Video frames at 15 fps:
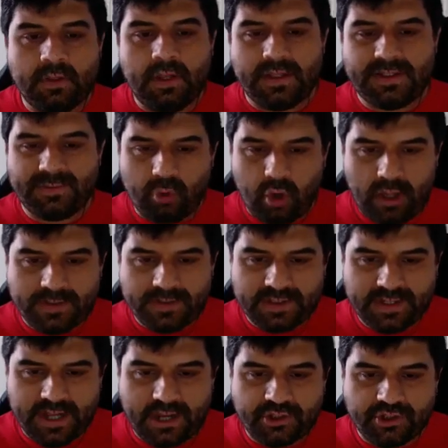It's a bronze
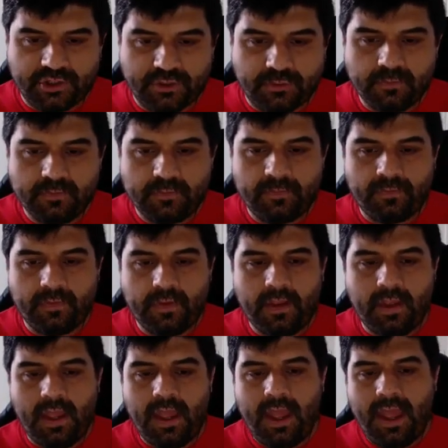statue,
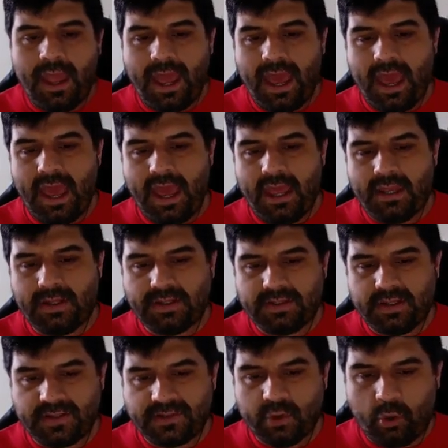and
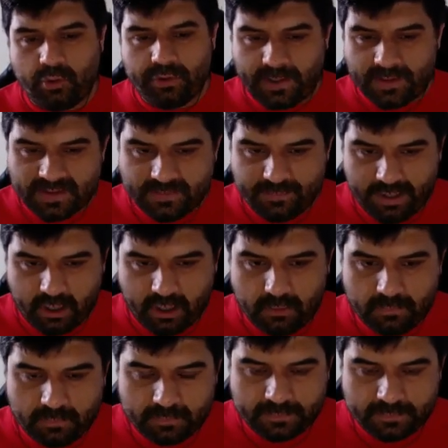it's holding a spear.